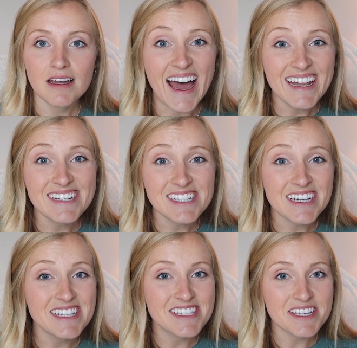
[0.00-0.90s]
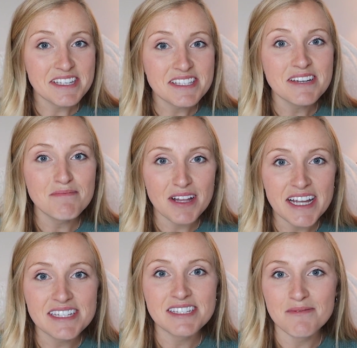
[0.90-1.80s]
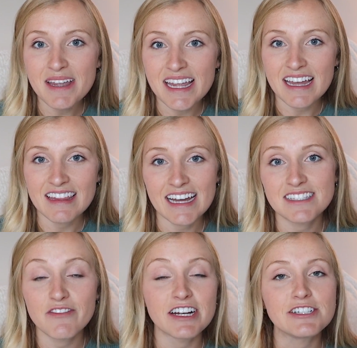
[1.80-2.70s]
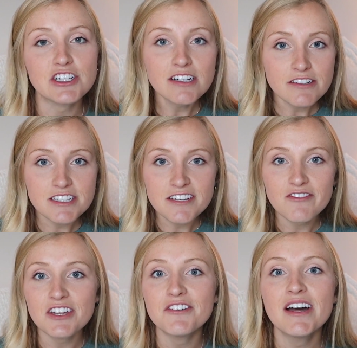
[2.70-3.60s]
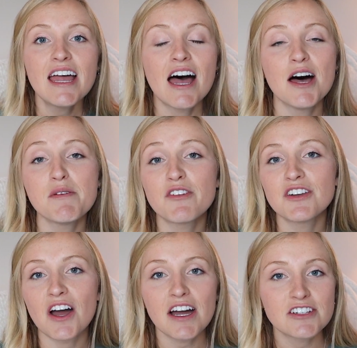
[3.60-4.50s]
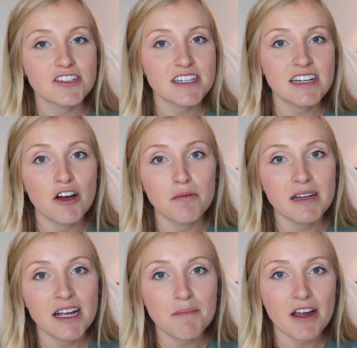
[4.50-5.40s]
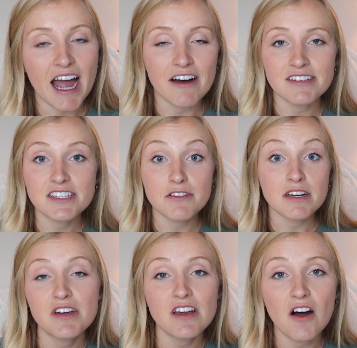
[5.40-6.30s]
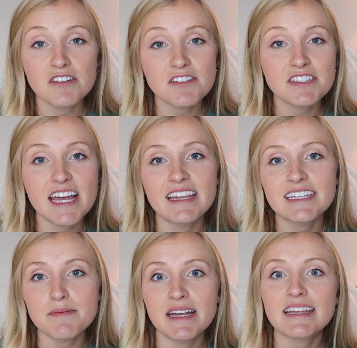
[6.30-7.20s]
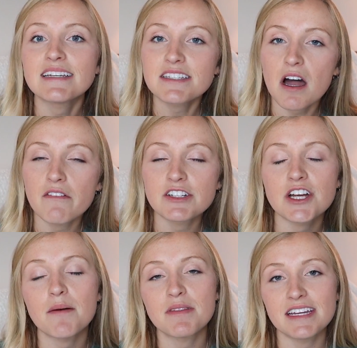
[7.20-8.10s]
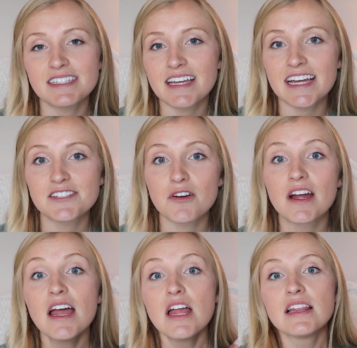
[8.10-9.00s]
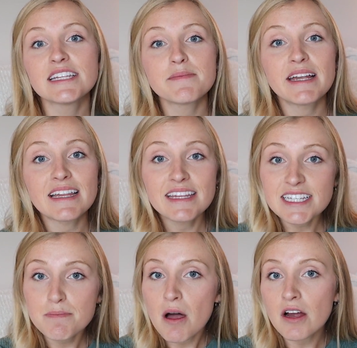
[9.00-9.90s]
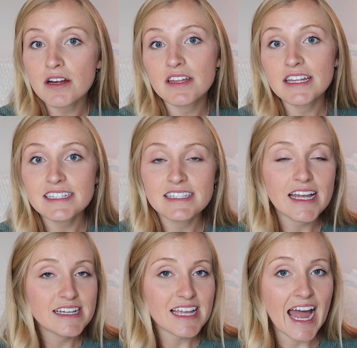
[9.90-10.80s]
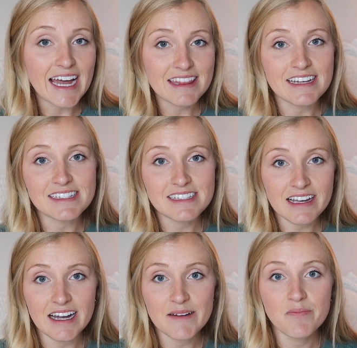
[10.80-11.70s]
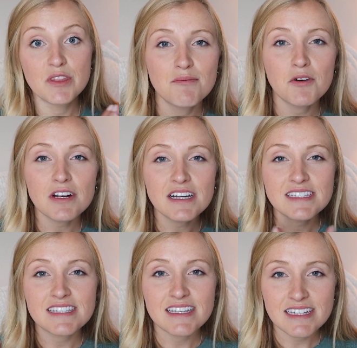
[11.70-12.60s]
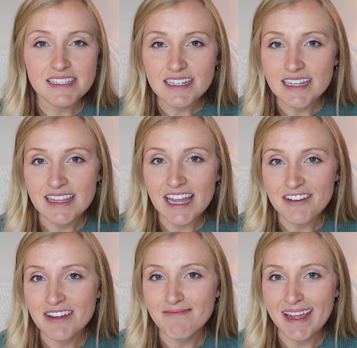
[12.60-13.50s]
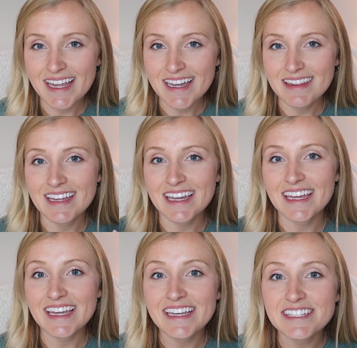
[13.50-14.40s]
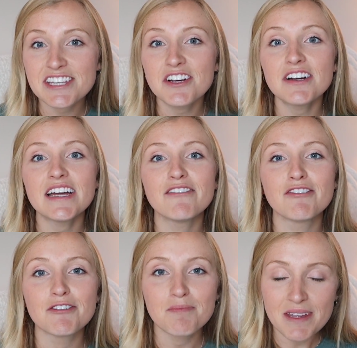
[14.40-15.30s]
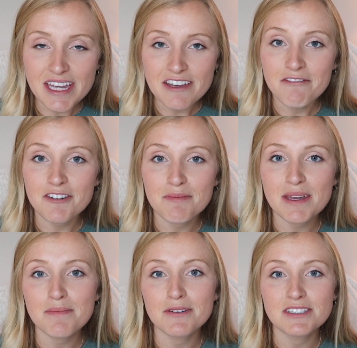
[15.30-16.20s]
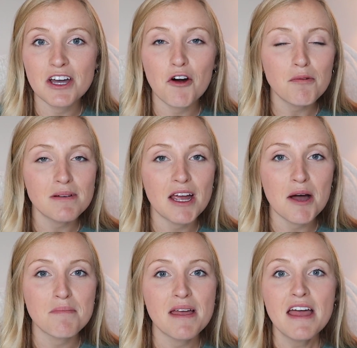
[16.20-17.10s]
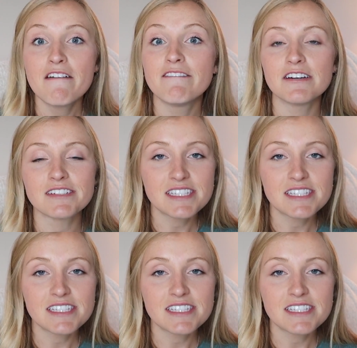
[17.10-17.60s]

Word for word: that is a consistent place to meet, and that's very generous of you. Um, if you're not interested in opening up your house, you, you can also say, let's meet at this coffee shop these days, or let's meet at this park these days at this time. The more consistent that you can make it, the easier it will be for people to open up, feel